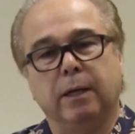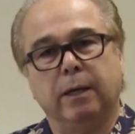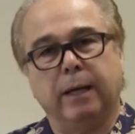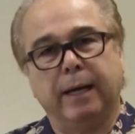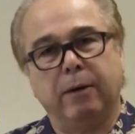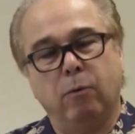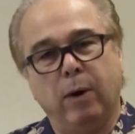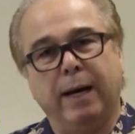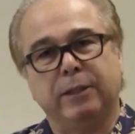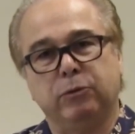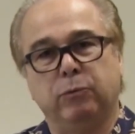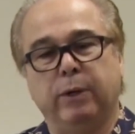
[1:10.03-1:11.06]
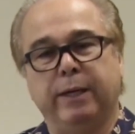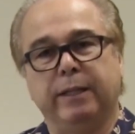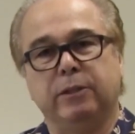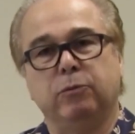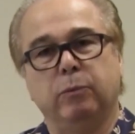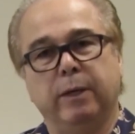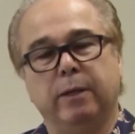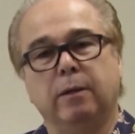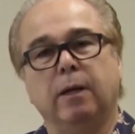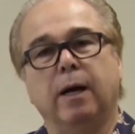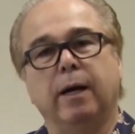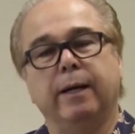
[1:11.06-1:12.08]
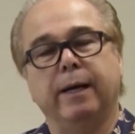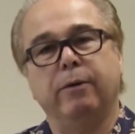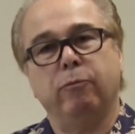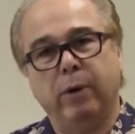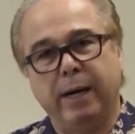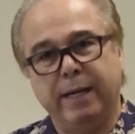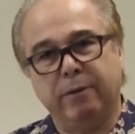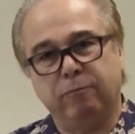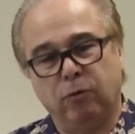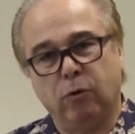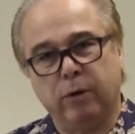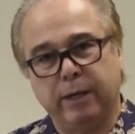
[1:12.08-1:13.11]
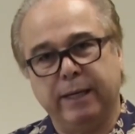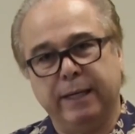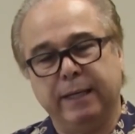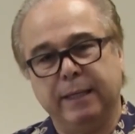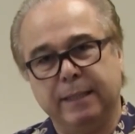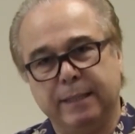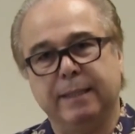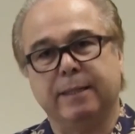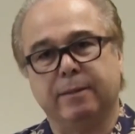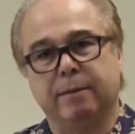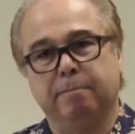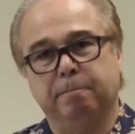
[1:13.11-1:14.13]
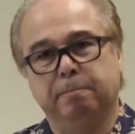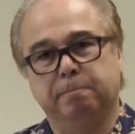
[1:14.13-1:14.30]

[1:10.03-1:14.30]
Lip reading: like wax rings will on a radiant floor heating system.